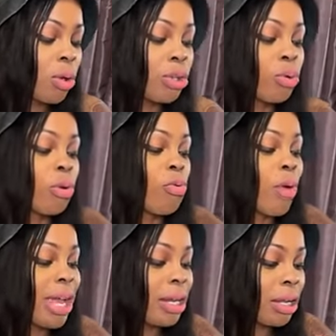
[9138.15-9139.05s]
or you were
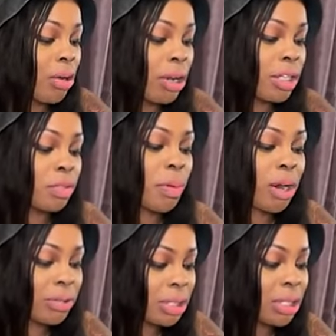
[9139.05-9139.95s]
waiting on this
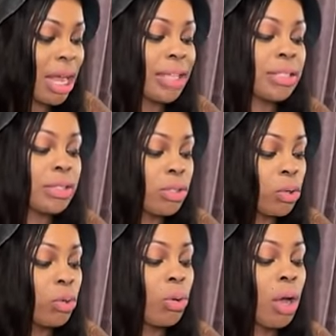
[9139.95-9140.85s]
person like to
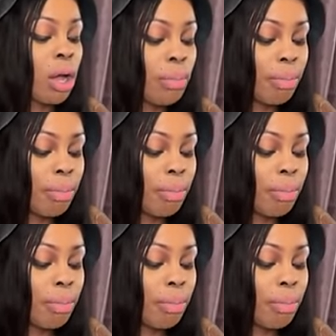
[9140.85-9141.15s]
do